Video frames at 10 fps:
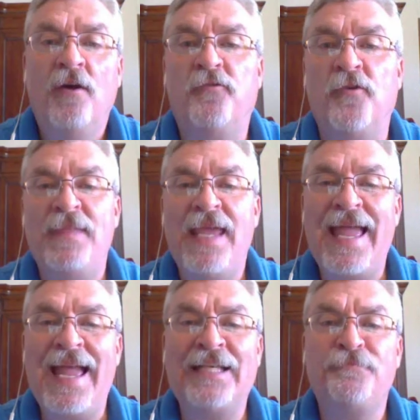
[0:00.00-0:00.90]
from the
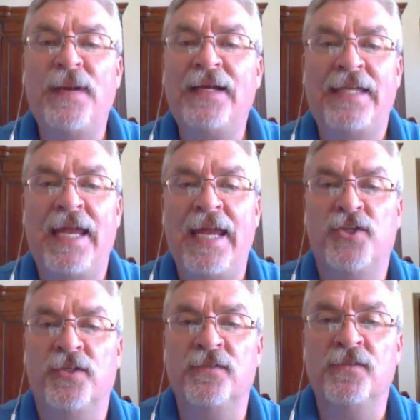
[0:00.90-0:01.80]

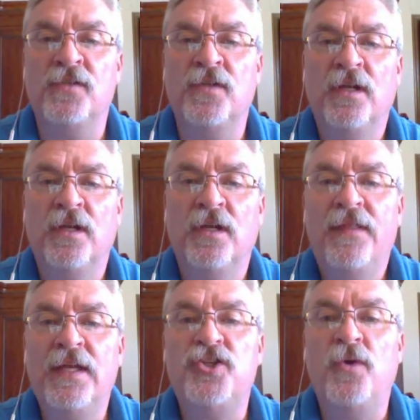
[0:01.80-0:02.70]
expectations
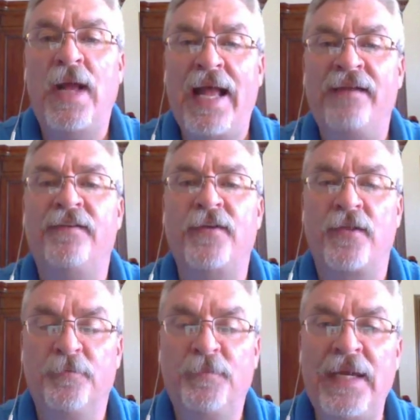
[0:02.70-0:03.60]
that you have of
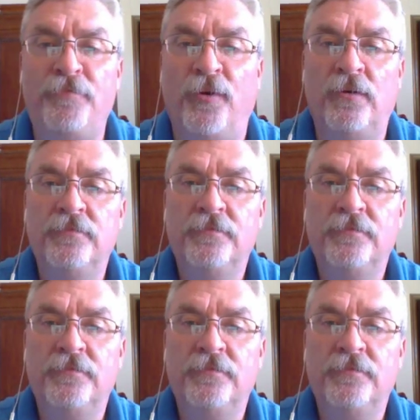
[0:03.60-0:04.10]
other people.